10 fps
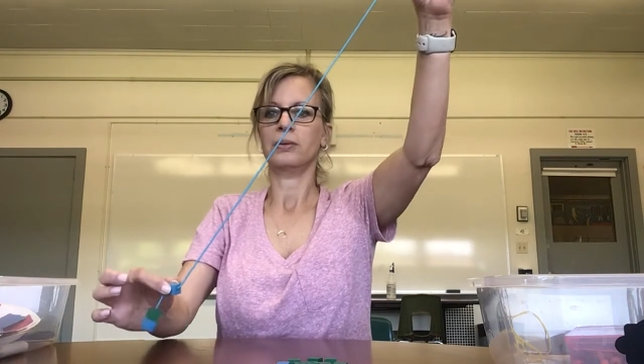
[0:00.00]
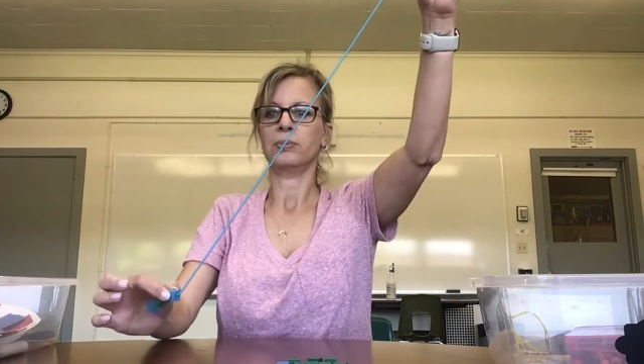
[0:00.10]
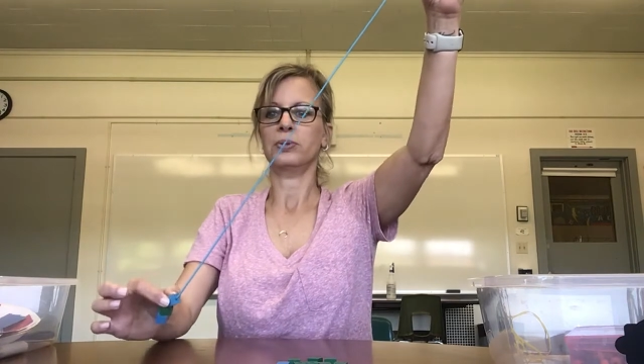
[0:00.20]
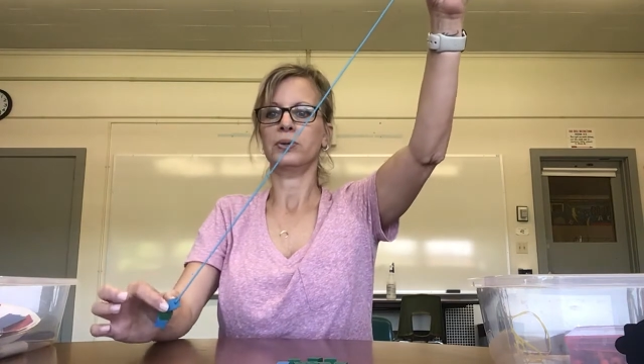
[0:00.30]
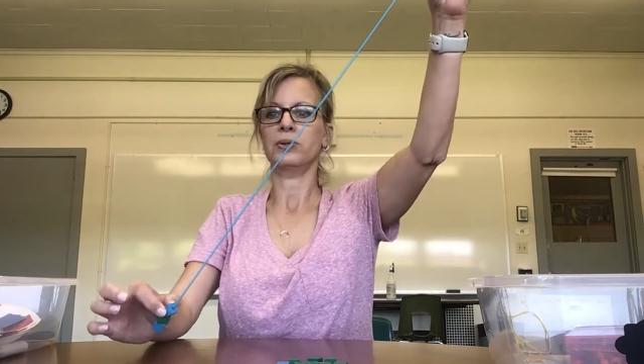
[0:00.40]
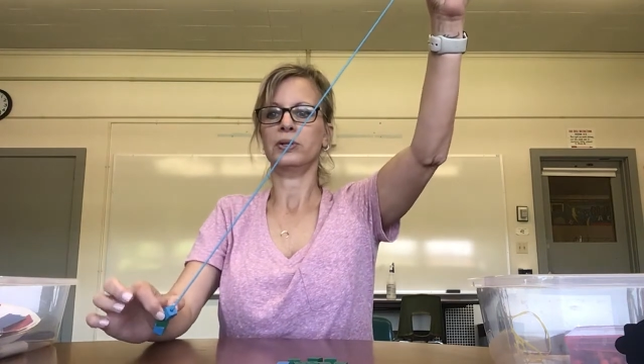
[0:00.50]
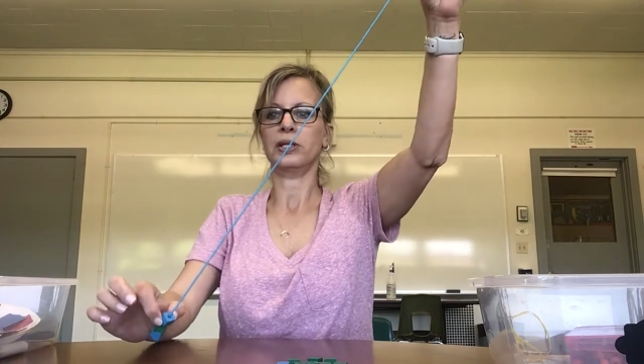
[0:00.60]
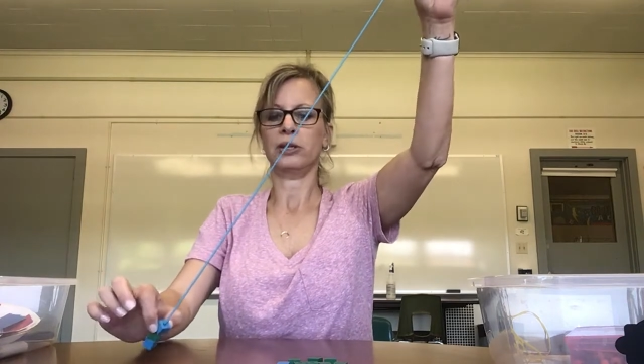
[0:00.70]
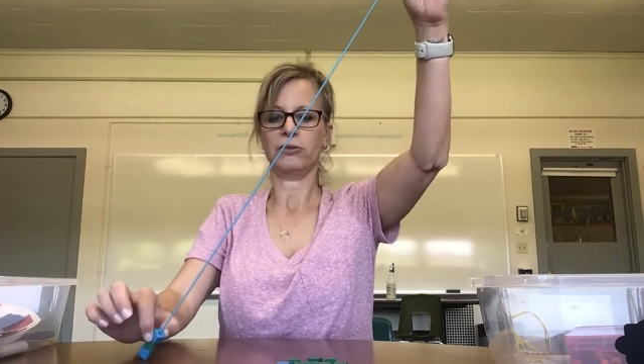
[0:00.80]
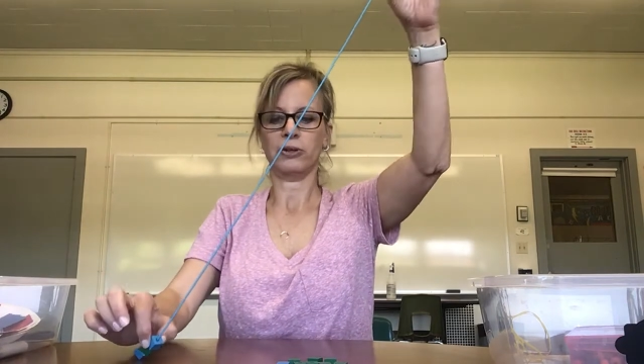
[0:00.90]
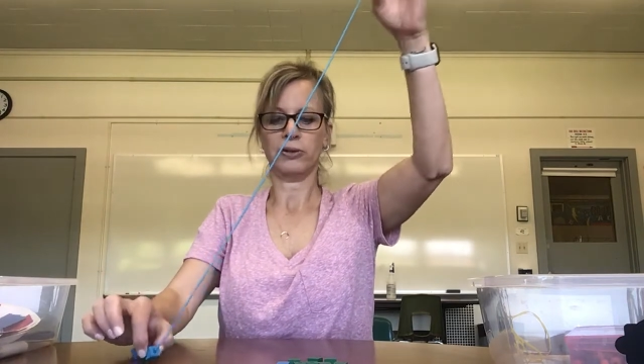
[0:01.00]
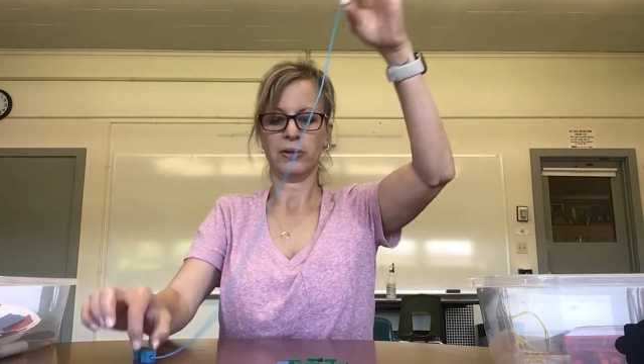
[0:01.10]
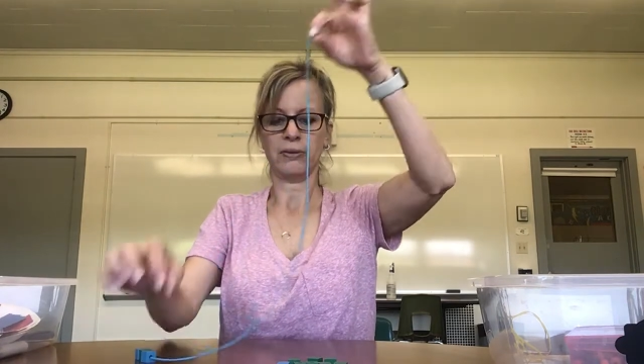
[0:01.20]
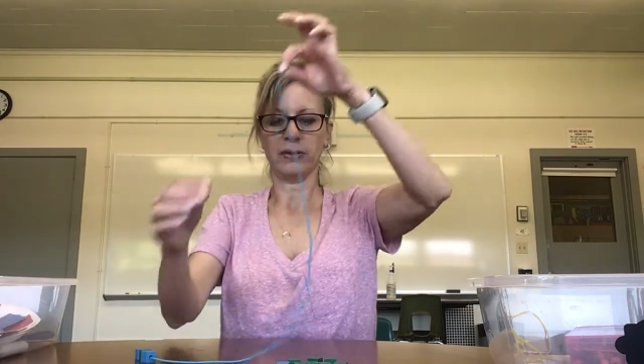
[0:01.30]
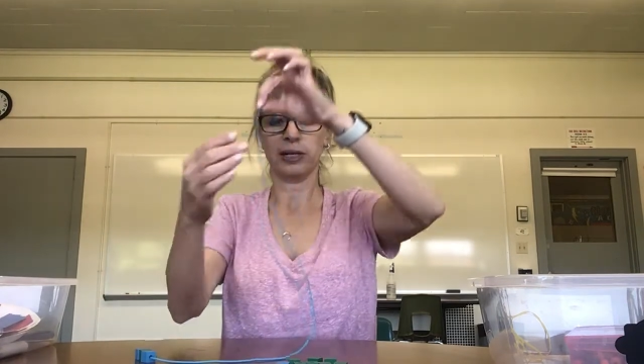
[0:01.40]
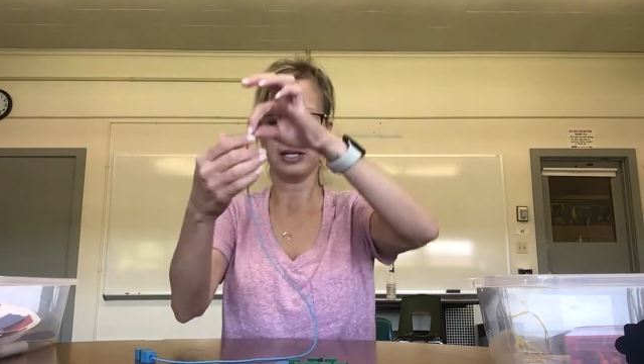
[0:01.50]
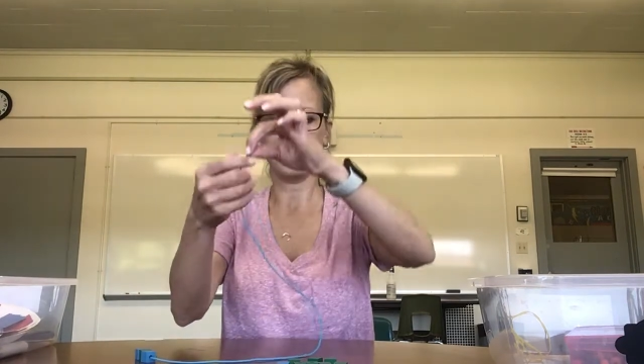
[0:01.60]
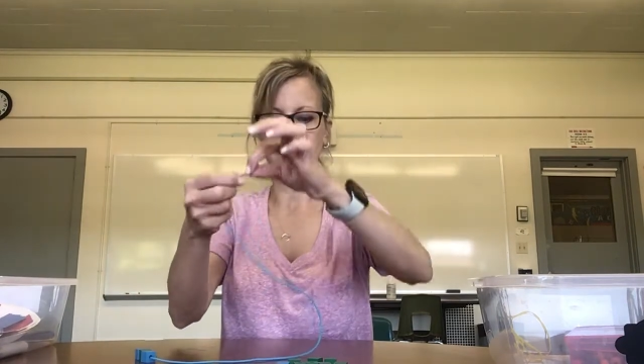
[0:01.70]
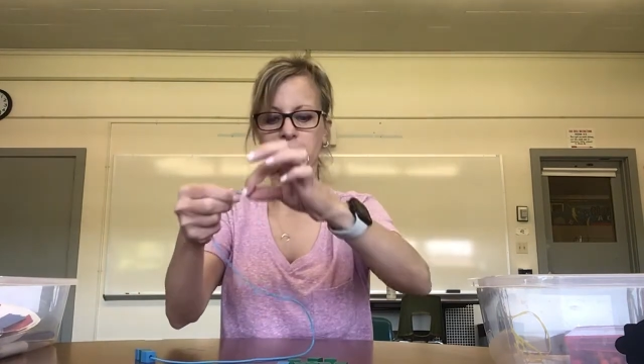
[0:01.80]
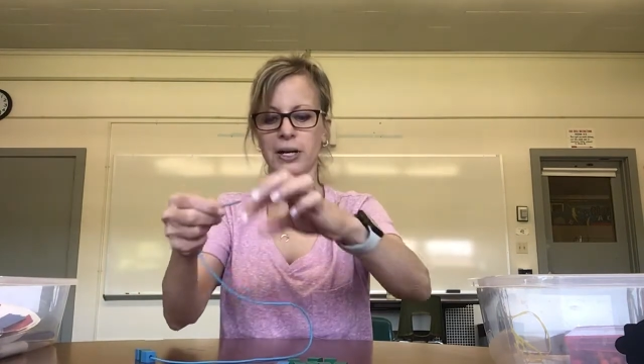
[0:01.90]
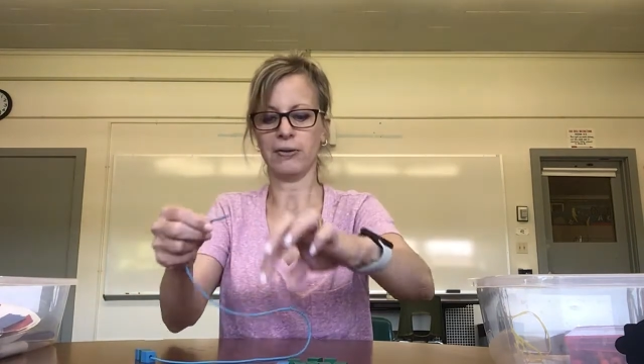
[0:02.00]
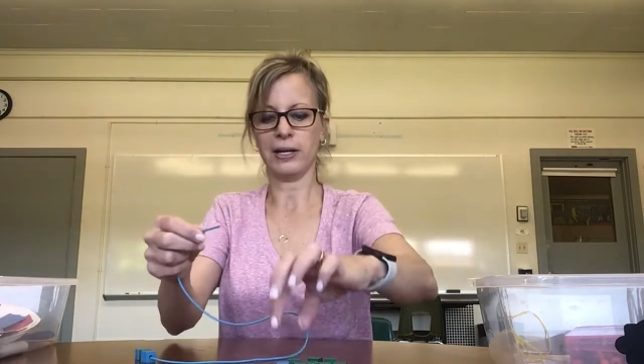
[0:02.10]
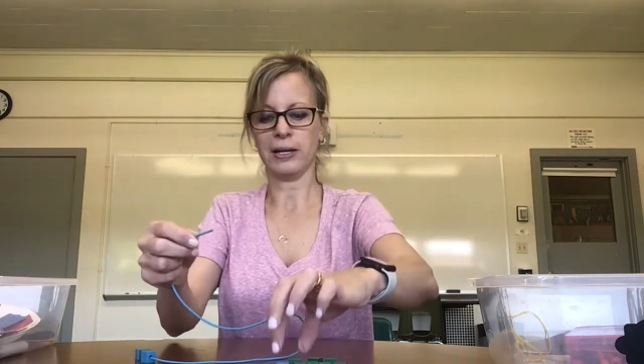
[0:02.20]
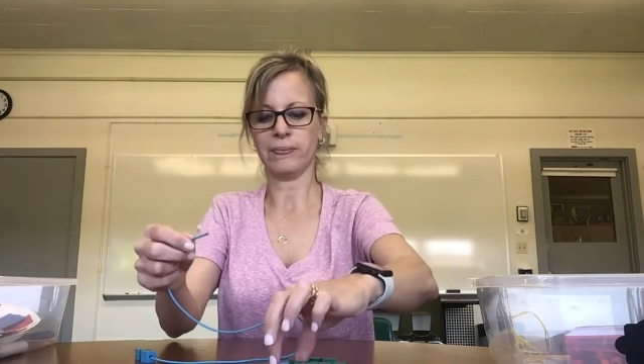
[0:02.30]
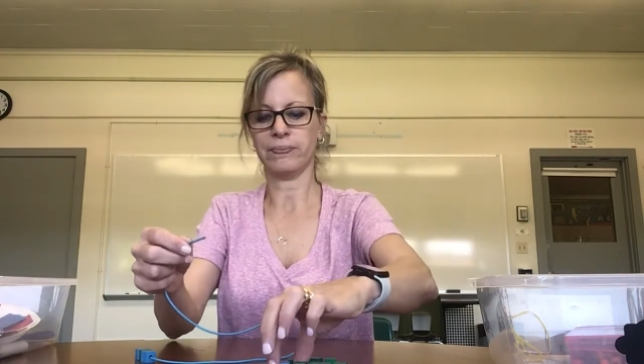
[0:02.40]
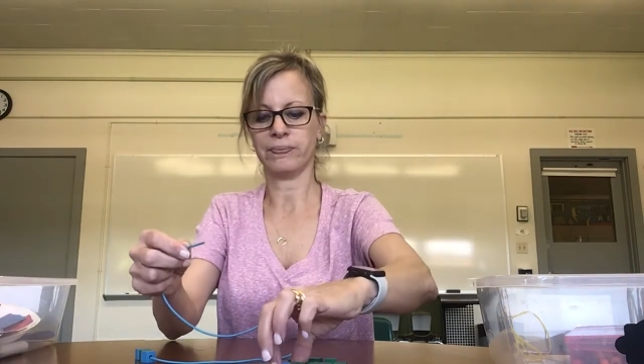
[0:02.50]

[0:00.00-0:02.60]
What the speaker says: Pull it through. And we're going to keep going.